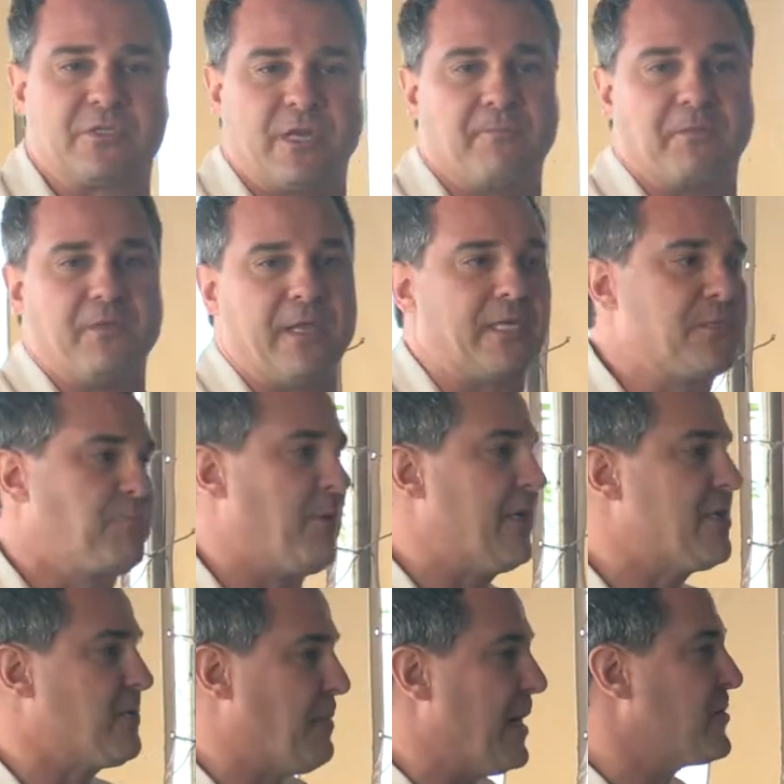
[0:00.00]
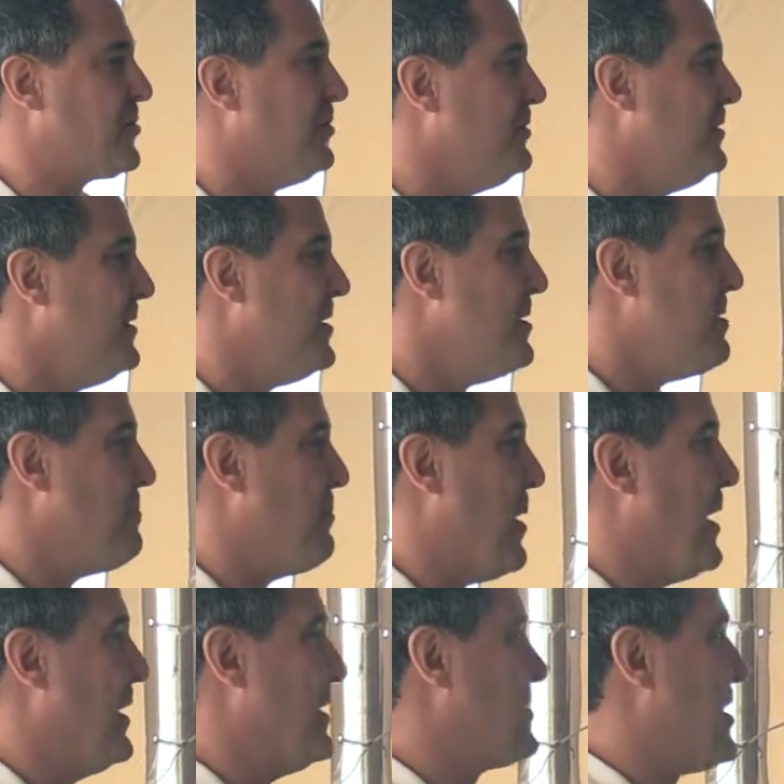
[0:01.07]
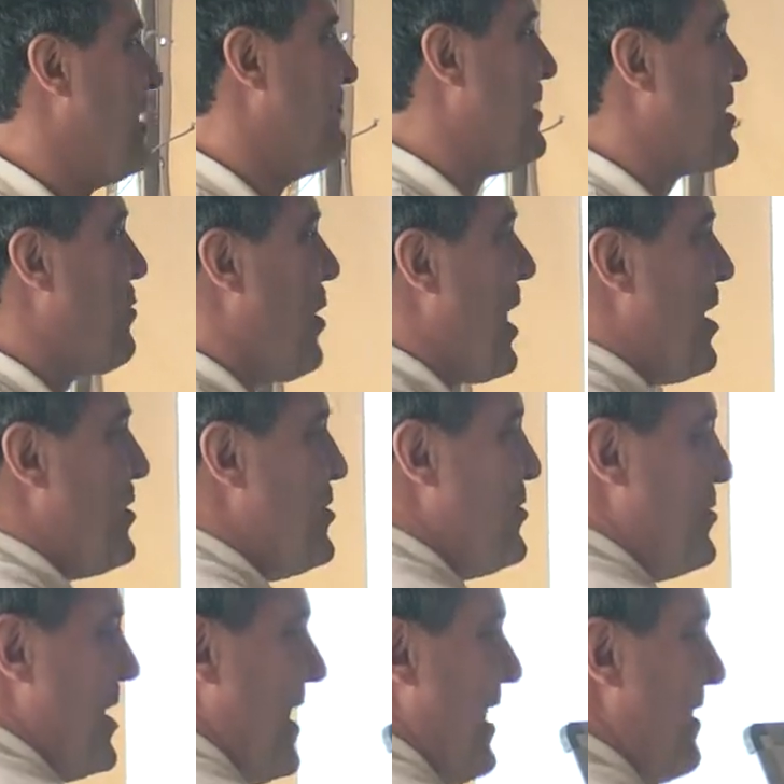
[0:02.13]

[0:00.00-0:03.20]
is something that's pretty special, but it's going to require you to